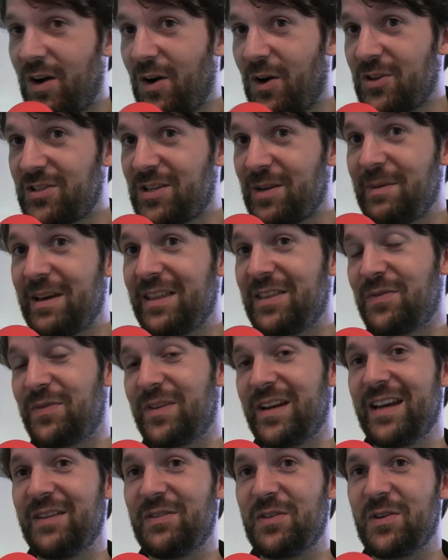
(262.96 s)
Also about the
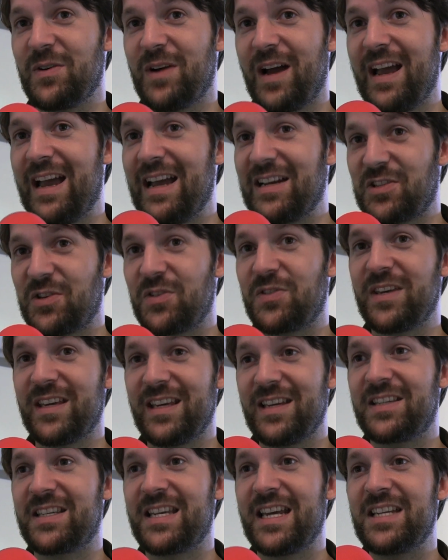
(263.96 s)
flavor. I actually
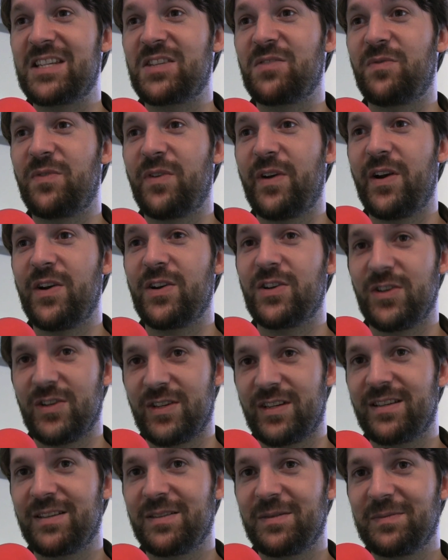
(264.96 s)
think it tastes very
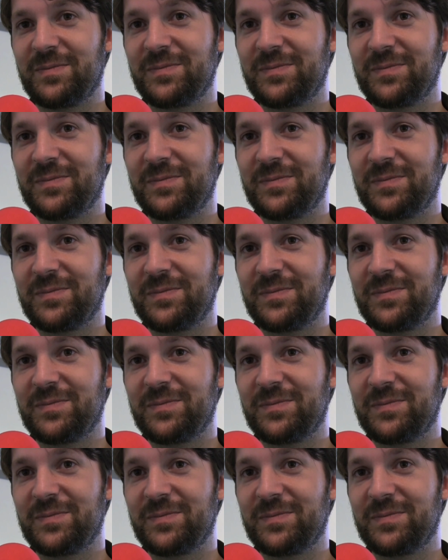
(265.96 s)
good.